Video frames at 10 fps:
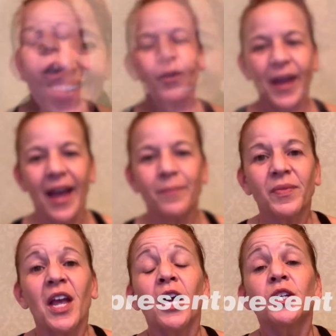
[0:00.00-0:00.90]
Okay,
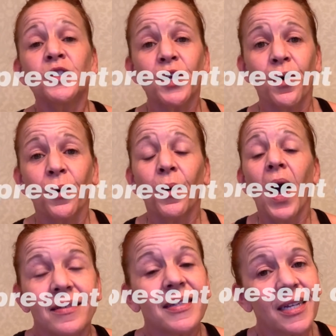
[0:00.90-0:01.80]
so
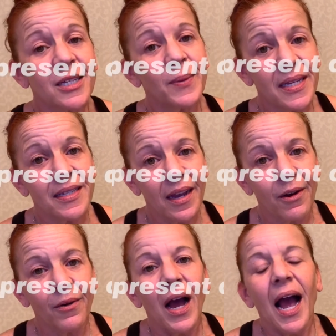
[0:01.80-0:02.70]
6 weeks
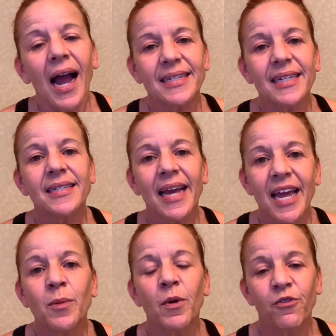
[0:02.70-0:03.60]
ago, I did
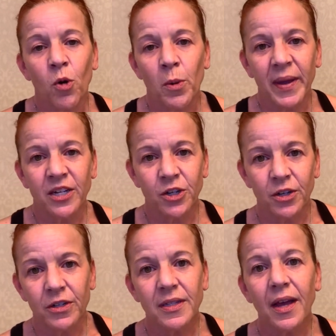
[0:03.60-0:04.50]
take before
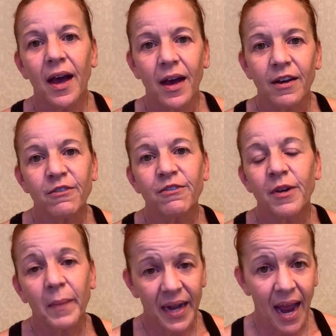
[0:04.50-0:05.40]
pictures of
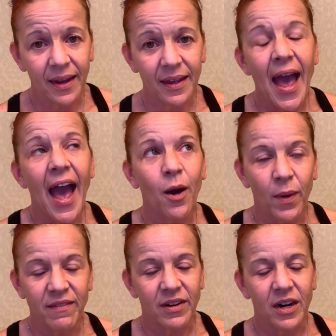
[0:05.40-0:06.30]
my neck.
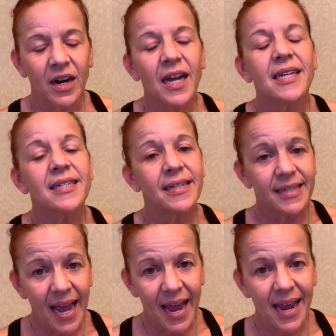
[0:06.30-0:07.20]
However,
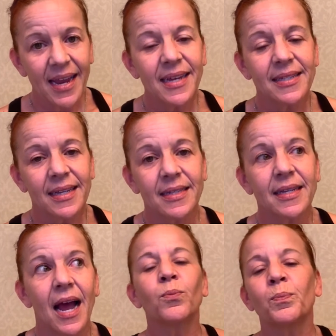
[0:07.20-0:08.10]
today, since
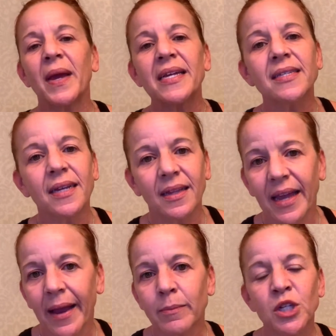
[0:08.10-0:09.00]
basically
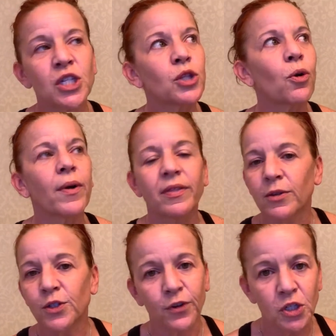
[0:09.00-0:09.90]
I'm just throwing
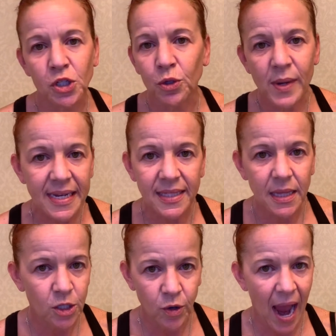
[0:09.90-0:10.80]
those first 2 weeks in
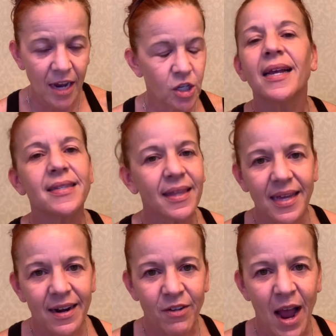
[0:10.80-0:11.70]
the trash, it's like they
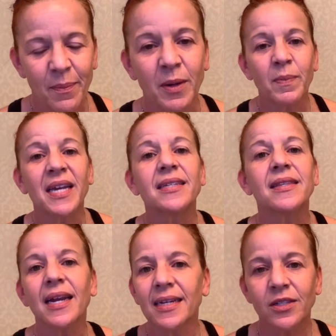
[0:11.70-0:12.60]
never happened because
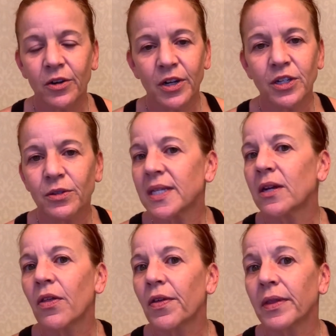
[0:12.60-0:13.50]
then I started using
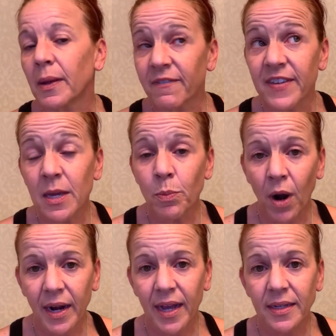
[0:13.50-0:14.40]
all the LaVie
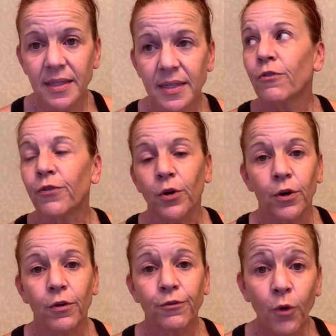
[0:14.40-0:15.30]
products
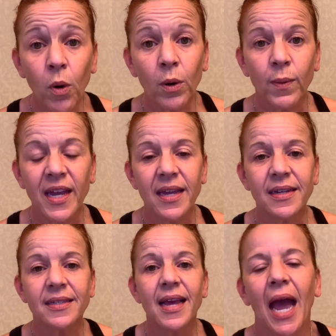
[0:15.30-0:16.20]
for 4
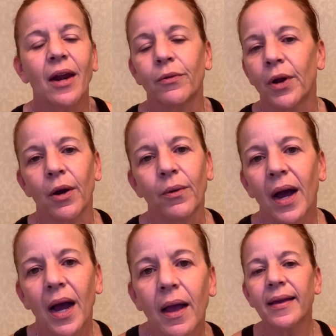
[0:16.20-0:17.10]
weeks. I don't know.
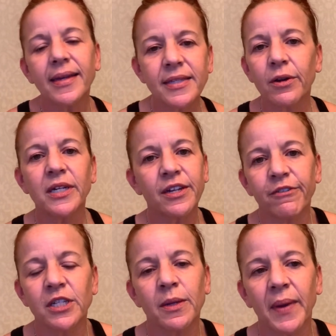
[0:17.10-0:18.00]
Is there a
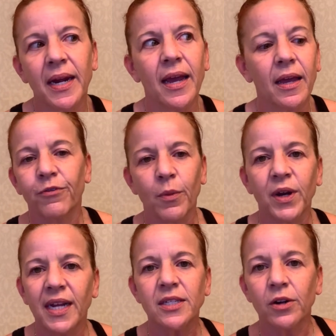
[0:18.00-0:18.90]
difference in my neck from
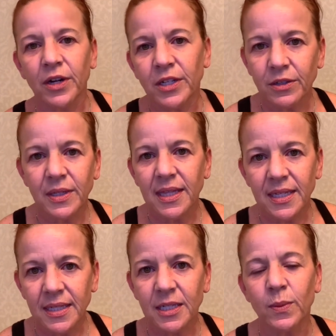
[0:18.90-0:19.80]
when I started using the
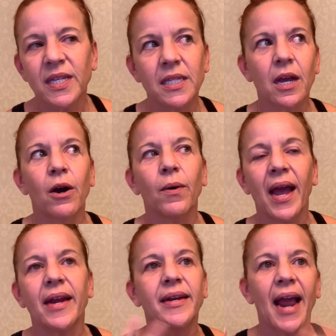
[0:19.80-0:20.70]
6 weeks ago
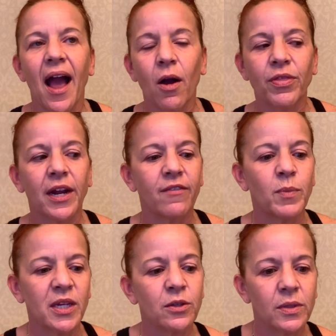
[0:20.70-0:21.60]
and now that I've
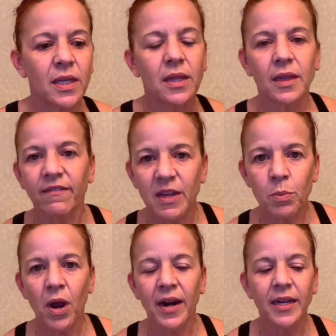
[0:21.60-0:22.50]
been using the LaVie
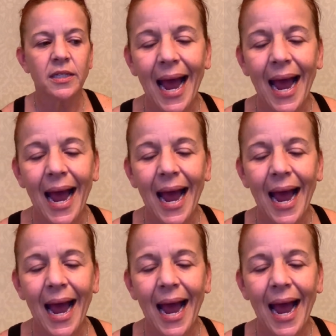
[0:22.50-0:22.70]
products?